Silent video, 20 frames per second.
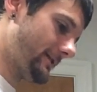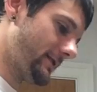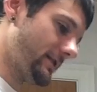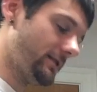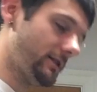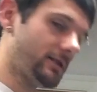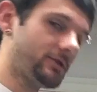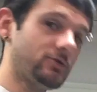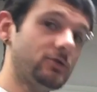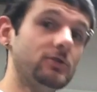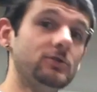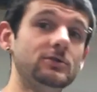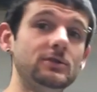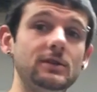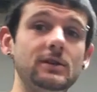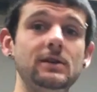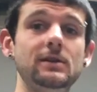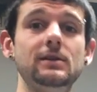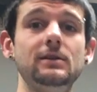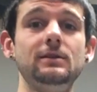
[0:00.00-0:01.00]

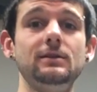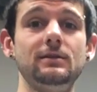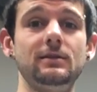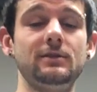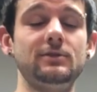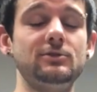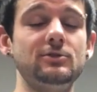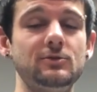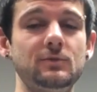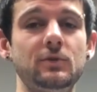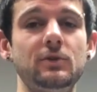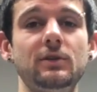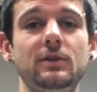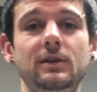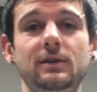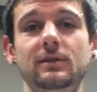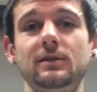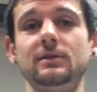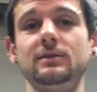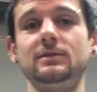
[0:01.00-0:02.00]
Electricity, let's just put it
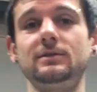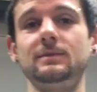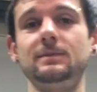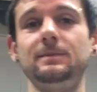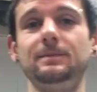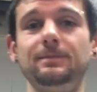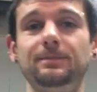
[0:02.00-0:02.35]
like this.